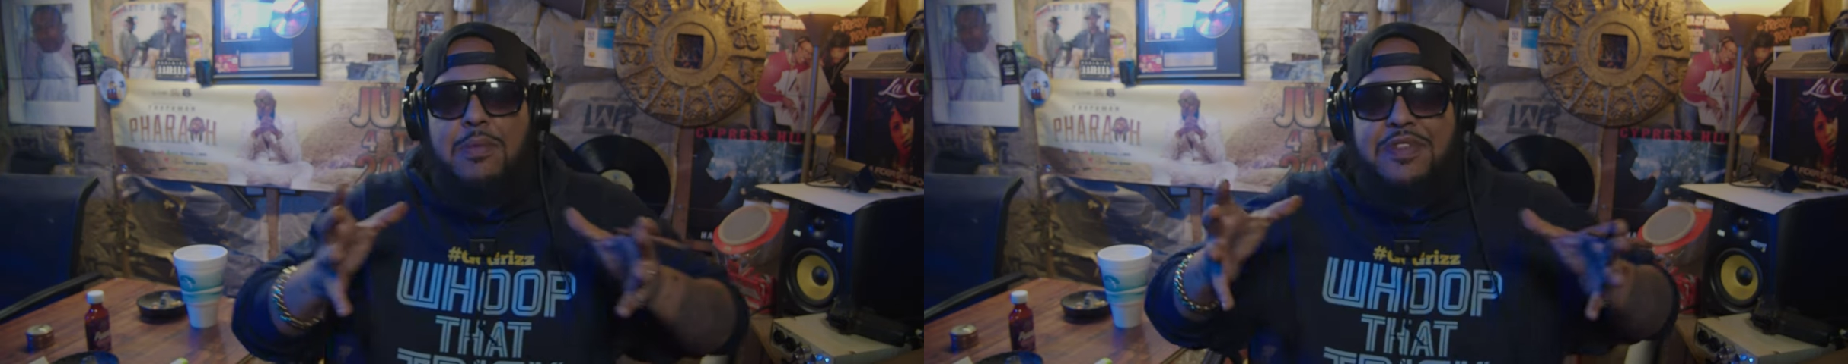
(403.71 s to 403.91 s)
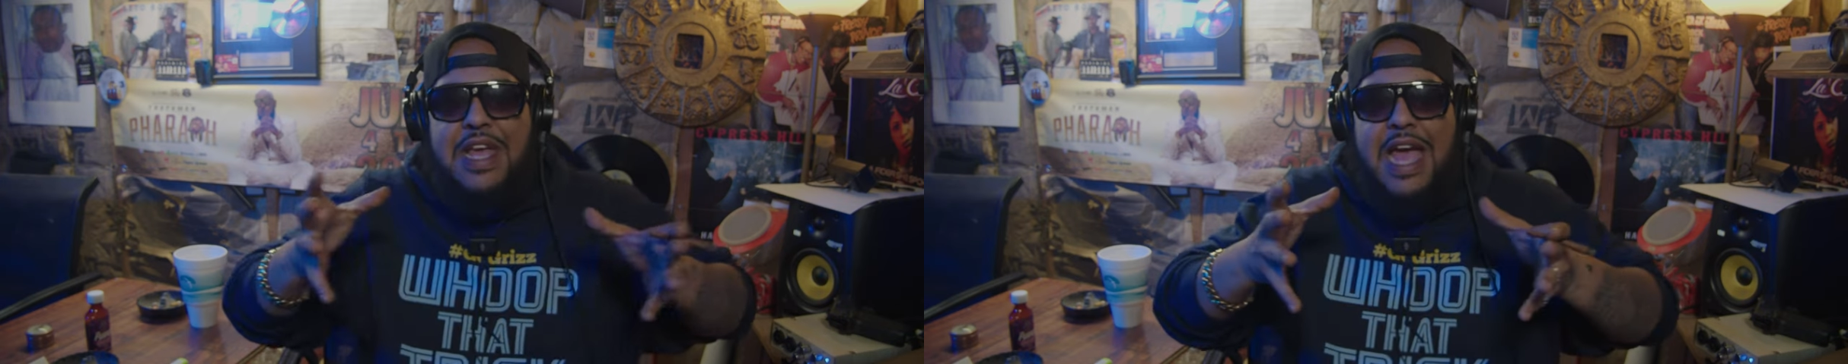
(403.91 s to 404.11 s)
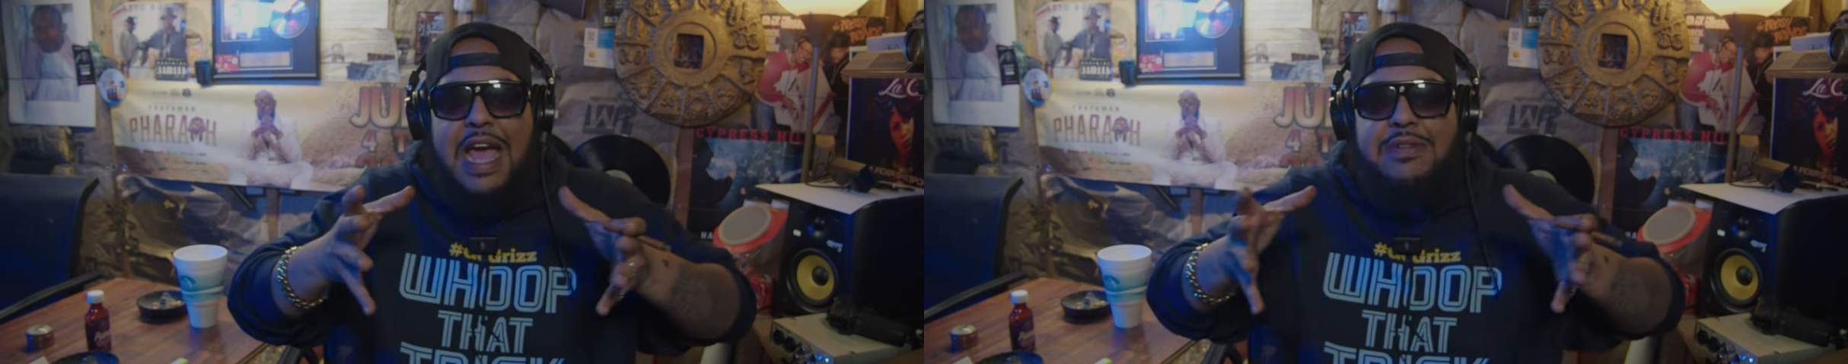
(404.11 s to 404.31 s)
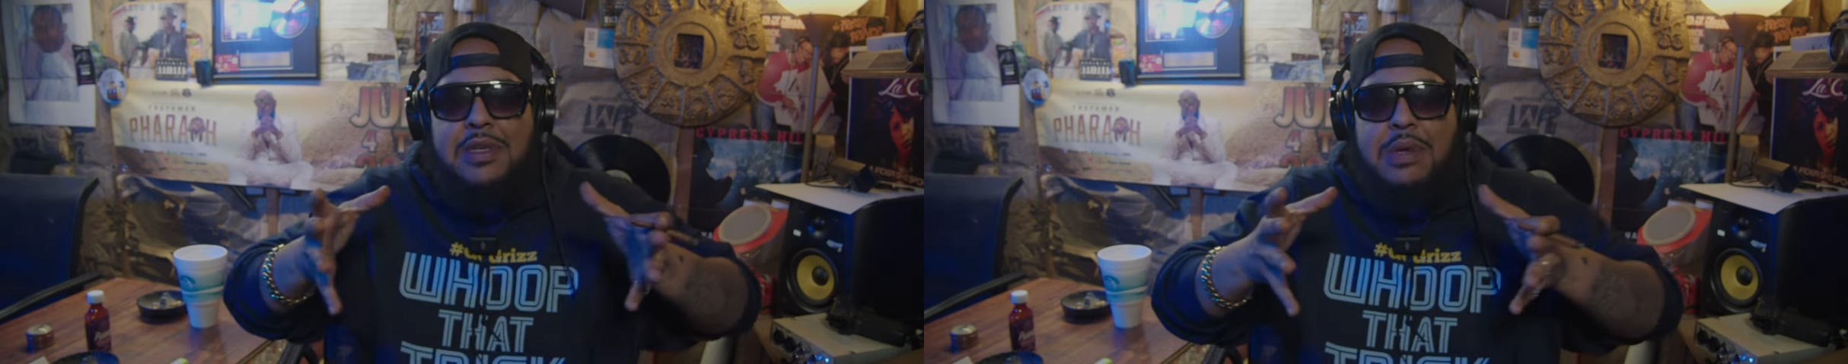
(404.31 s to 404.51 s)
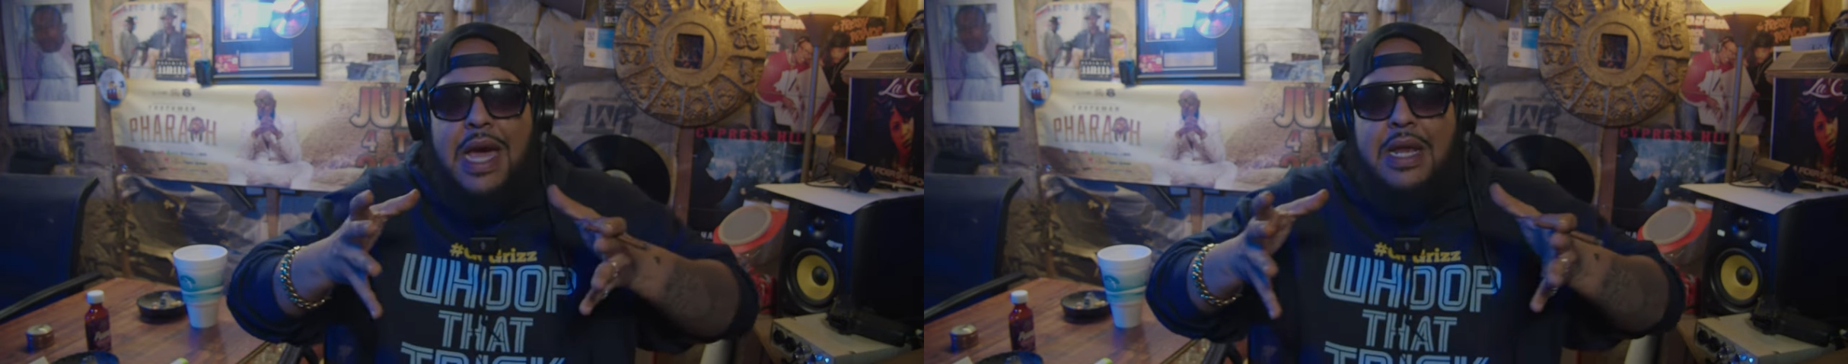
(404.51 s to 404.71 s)
but they have
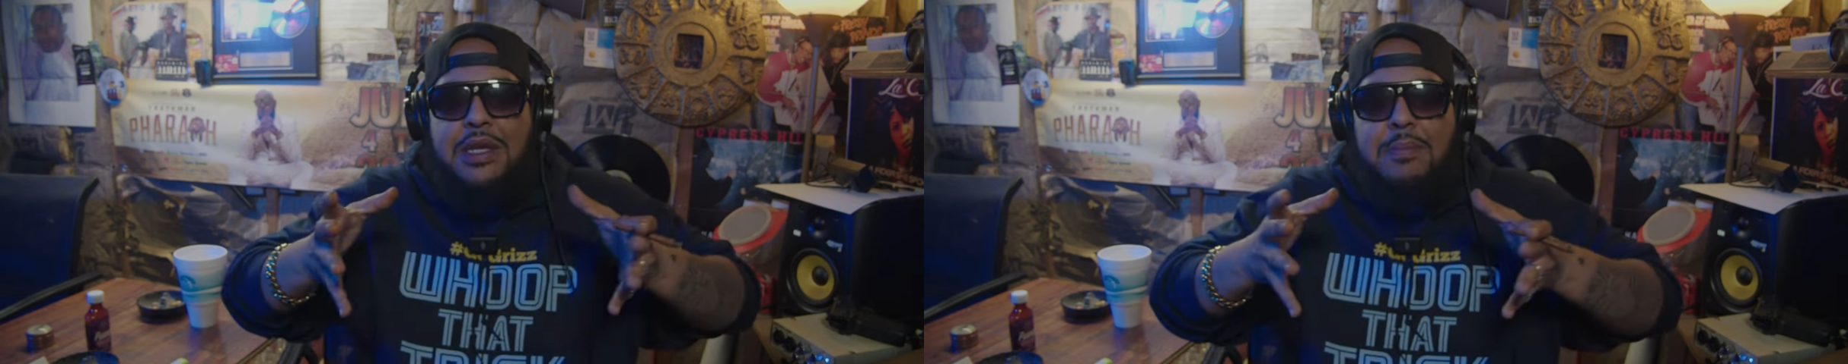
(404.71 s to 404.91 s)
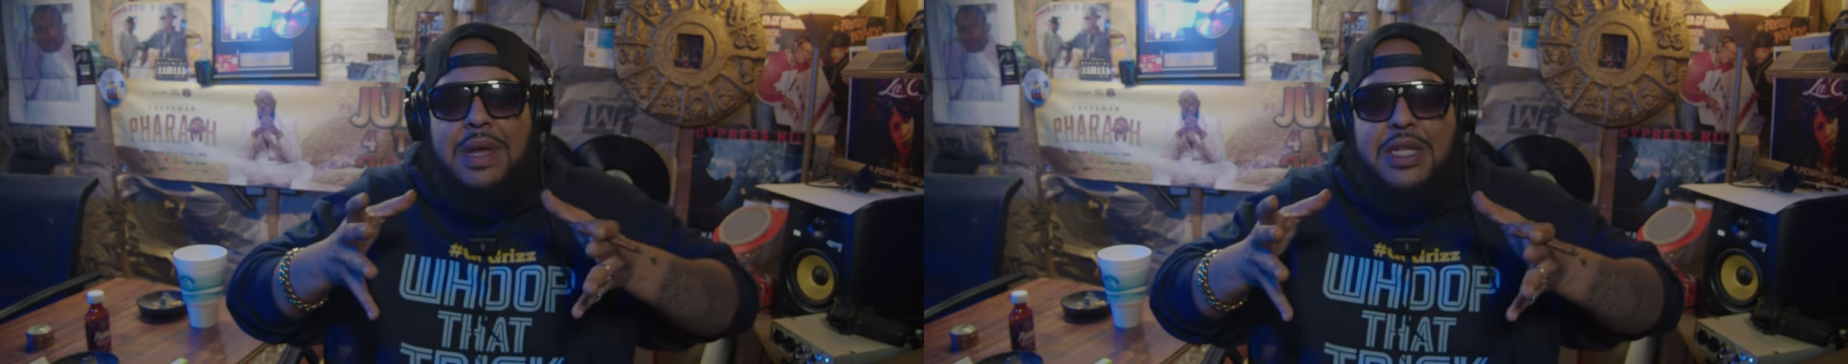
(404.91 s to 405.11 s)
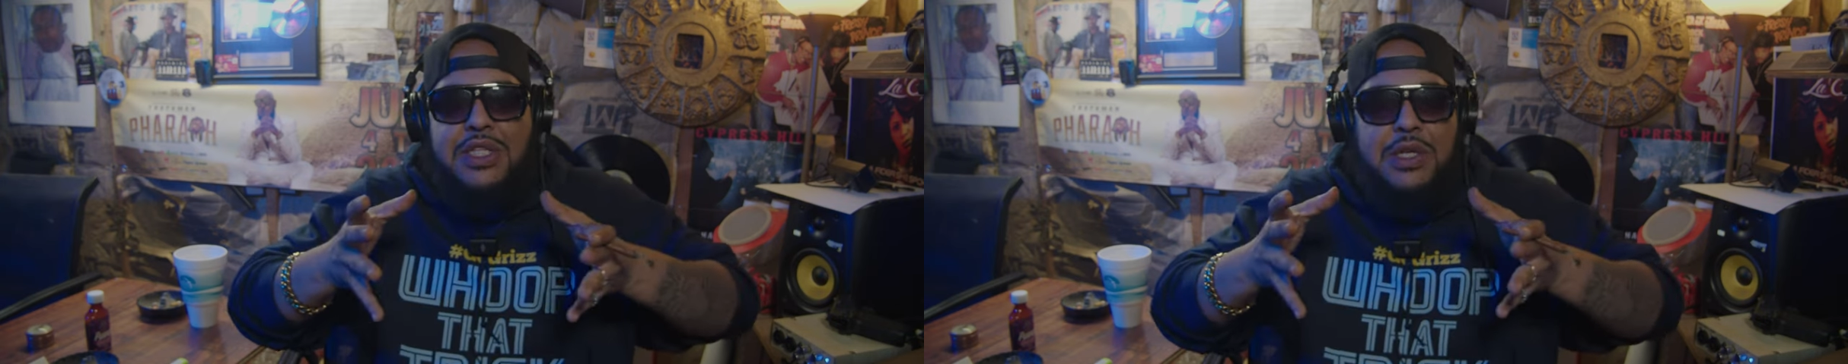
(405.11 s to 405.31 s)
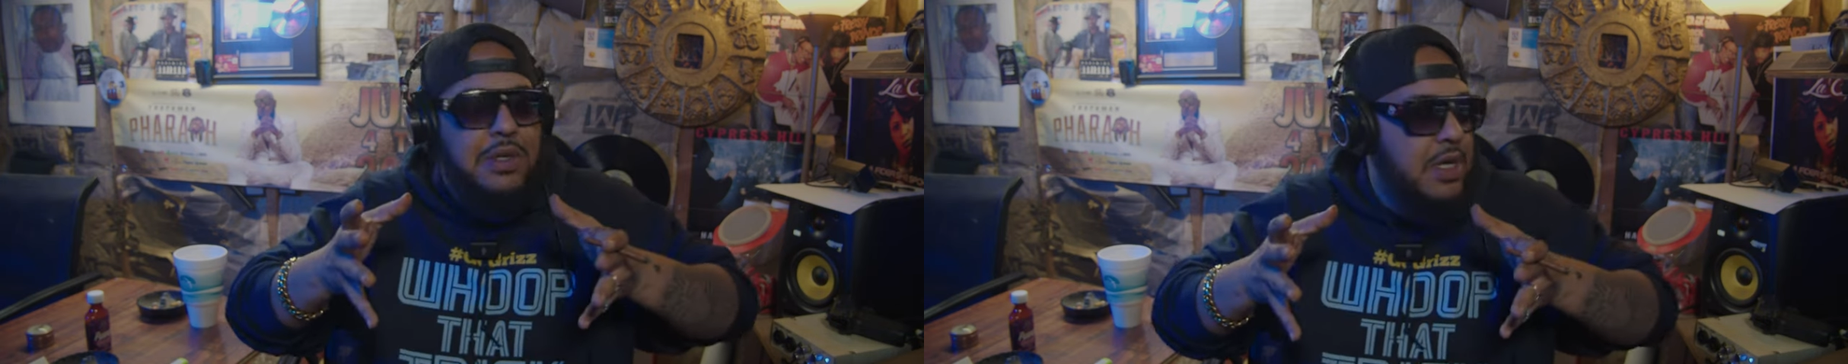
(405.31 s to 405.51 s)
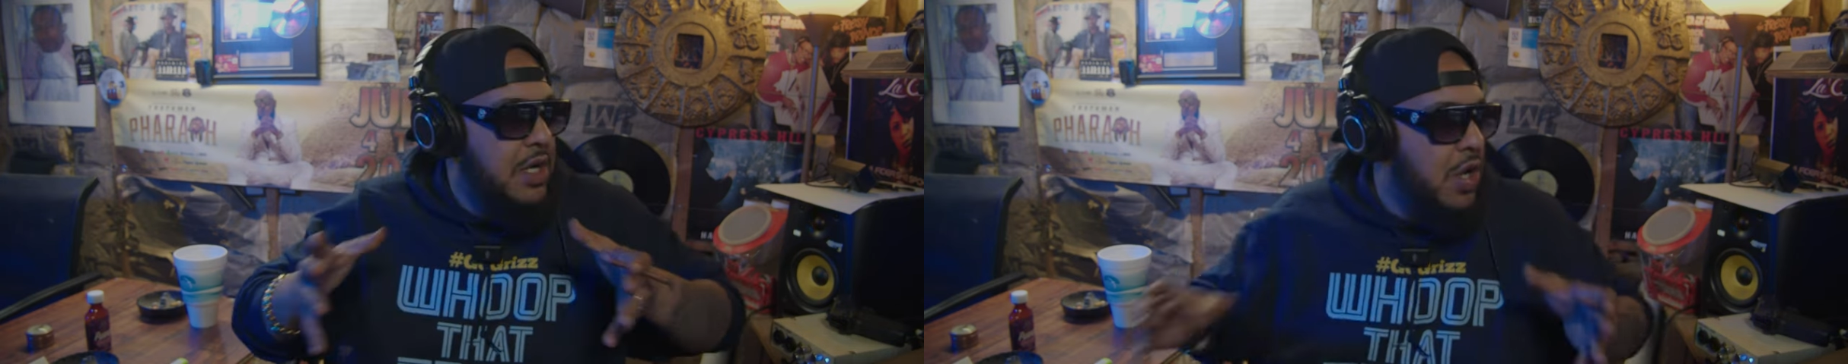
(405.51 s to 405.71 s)
some kind of dimension
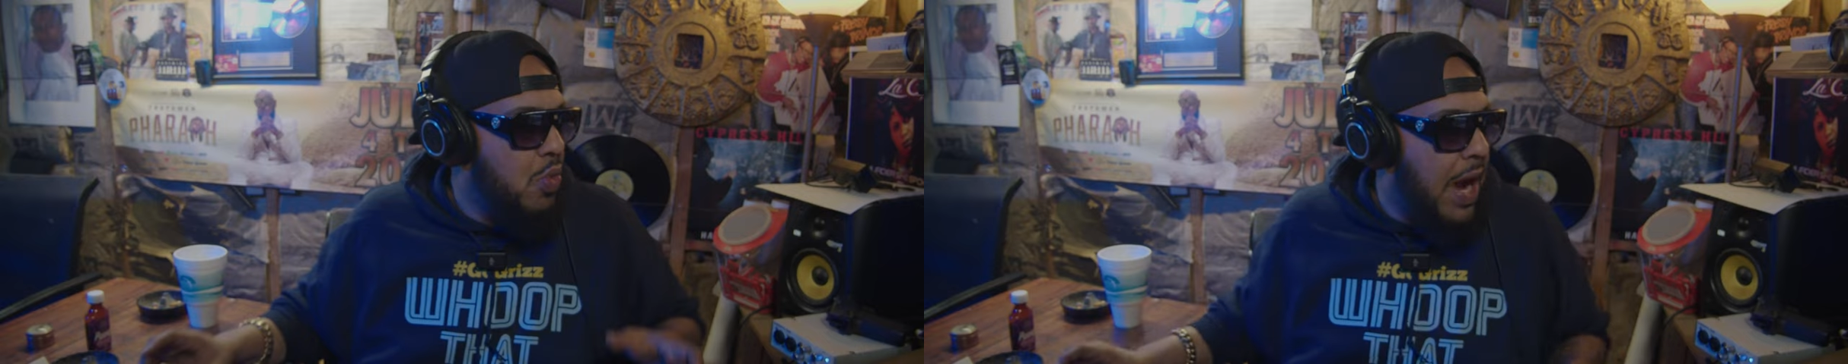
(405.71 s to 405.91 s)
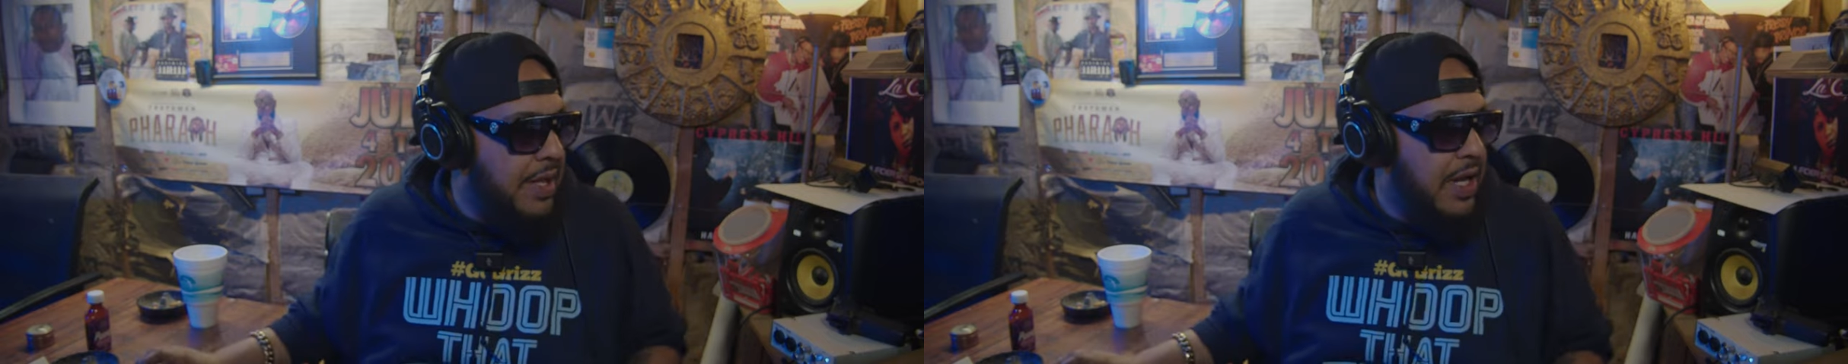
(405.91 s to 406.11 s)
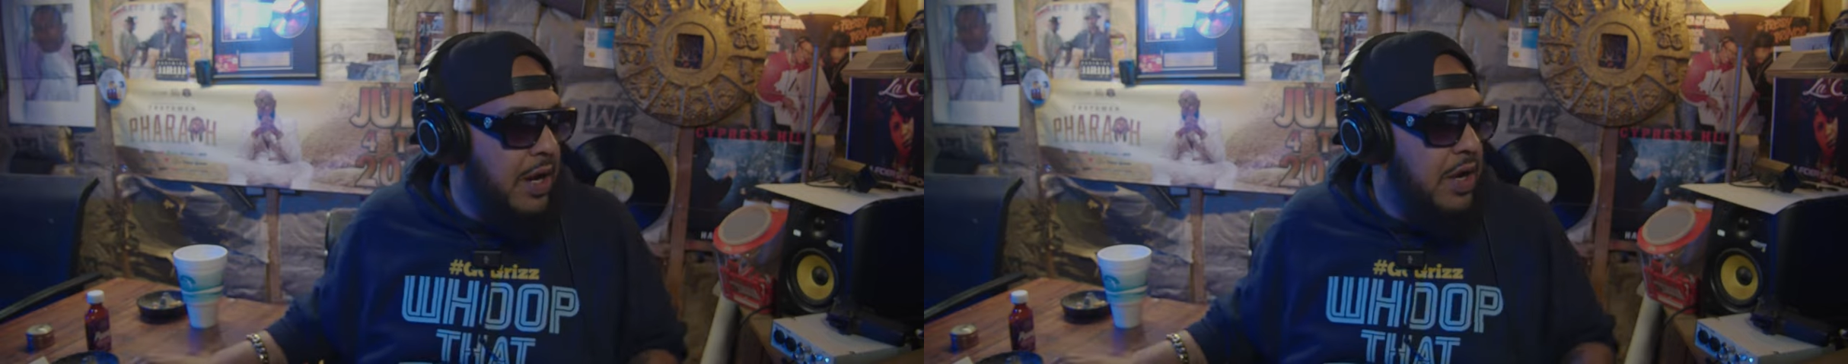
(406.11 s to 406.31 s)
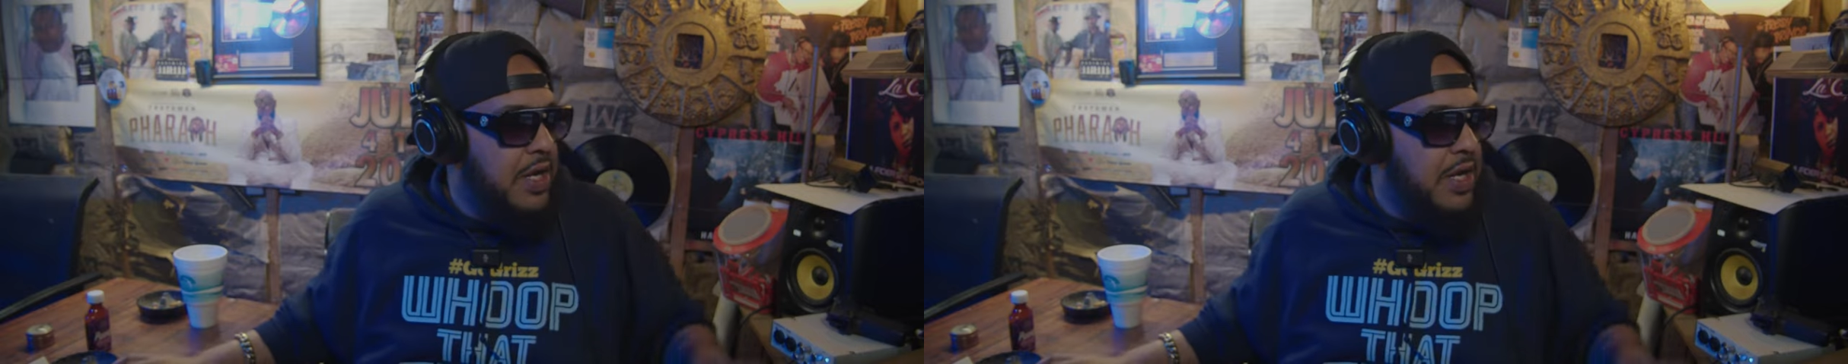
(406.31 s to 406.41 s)
right there.